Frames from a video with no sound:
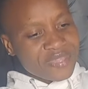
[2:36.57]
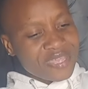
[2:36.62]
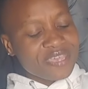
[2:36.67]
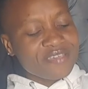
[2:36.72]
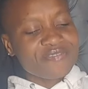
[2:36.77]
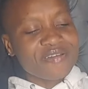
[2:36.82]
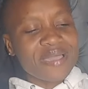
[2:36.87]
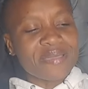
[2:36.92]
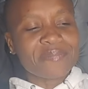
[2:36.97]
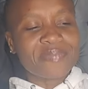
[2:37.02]

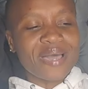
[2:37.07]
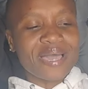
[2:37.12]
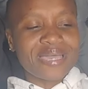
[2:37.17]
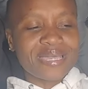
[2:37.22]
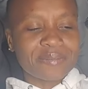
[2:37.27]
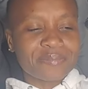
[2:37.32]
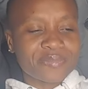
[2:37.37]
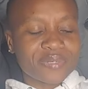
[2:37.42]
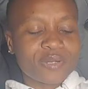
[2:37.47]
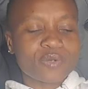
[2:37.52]
If I buy
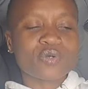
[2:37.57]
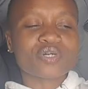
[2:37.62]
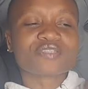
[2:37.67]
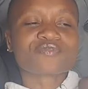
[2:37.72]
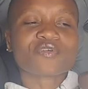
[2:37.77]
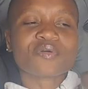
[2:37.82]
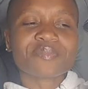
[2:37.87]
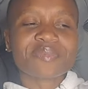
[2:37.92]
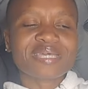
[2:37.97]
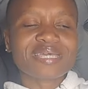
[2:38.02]
him, of course,
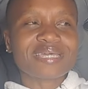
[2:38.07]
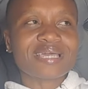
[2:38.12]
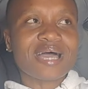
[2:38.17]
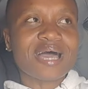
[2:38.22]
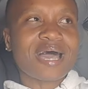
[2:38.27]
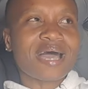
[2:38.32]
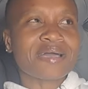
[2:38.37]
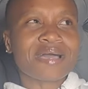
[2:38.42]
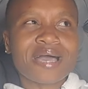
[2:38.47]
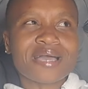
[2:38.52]
for me,
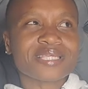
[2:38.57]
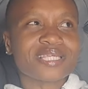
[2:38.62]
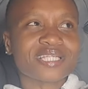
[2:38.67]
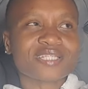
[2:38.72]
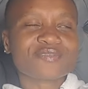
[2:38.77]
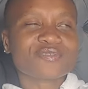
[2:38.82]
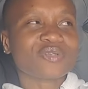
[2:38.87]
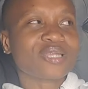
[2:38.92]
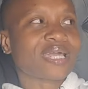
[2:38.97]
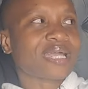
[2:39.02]
I
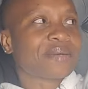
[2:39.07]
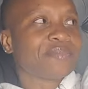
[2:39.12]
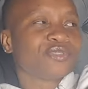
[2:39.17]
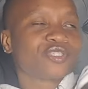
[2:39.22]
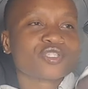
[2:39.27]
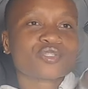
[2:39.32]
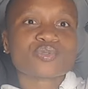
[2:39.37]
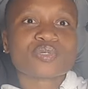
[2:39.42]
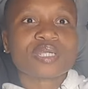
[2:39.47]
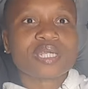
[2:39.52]
just feel like I'm
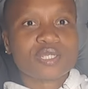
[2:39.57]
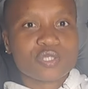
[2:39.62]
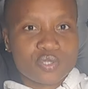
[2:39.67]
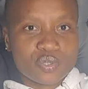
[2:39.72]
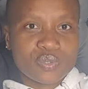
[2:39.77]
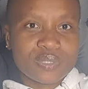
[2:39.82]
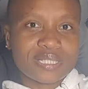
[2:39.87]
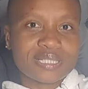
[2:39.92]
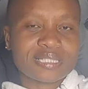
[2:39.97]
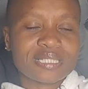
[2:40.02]
just going to
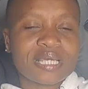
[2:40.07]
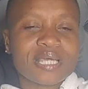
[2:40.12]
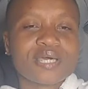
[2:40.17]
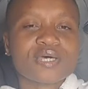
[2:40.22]
do it